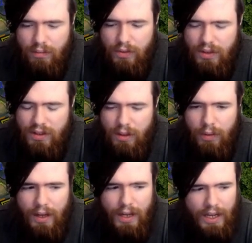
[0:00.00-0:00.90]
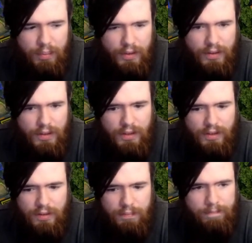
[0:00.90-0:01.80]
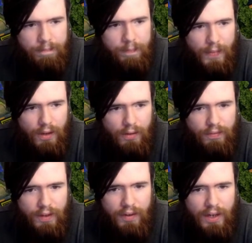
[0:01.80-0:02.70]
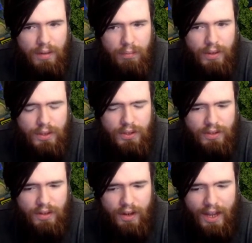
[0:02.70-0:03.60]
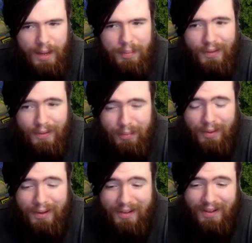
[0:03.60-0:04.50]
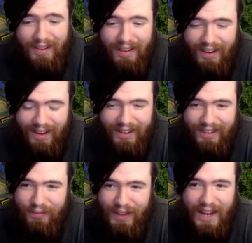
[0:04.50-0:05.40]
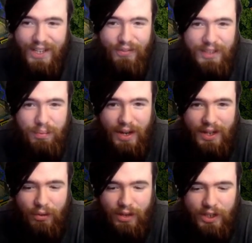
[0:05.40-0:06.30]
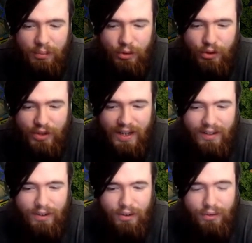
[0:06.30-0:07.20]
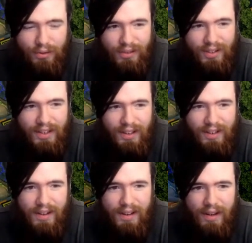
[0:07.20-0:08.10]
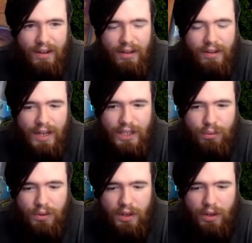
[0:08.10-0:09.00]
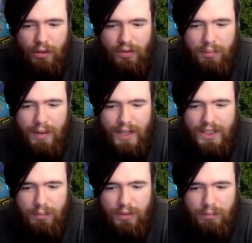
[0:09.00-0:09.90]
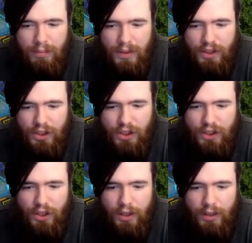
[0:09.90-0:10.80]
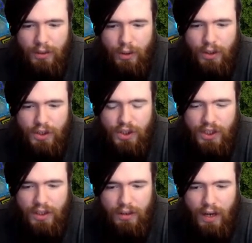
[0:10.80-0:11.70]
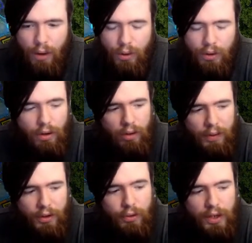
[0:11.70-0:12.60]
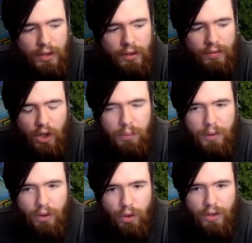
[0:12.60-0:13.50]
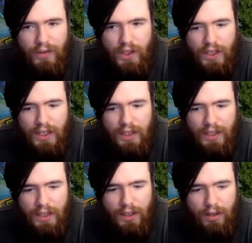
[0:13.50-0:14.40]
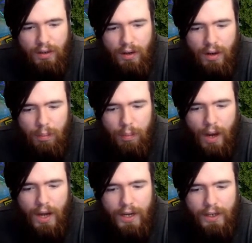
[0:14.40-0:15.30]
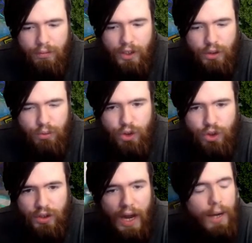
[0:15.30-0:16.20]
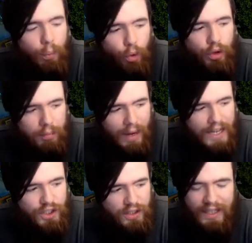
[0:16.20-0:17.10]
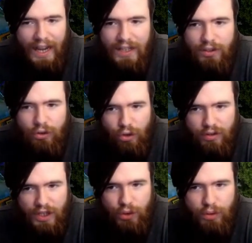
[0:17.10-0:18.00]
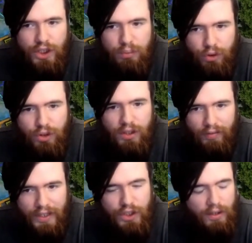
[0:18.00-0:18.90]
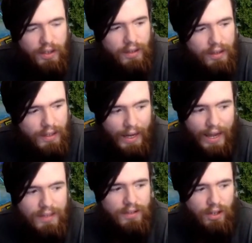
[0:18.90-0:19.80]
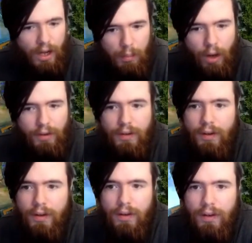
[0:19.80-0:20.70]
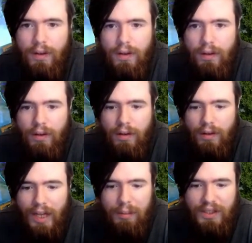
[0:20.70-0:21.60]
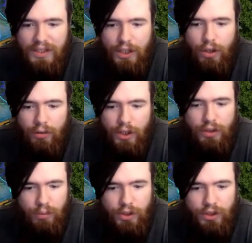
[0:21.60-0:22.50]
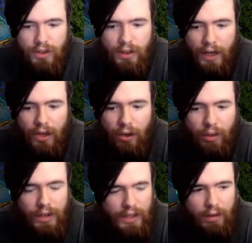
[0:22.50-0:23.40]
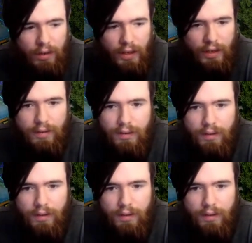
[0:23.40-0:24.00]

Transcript: We'll see what happens. I don't think very much is going to happen, I'm not going to lie. If he activates Branded Retribution, I lose. Okay, So we're going to go for maximum sheesh here. We're going to chain our Call by the Grave. Call by the Grave is going to get negated by Retribution, I would imagine. He has to use this Retribution eventually. It has to come out. Let me see your Retribution. I'm going to go Illegal Knight.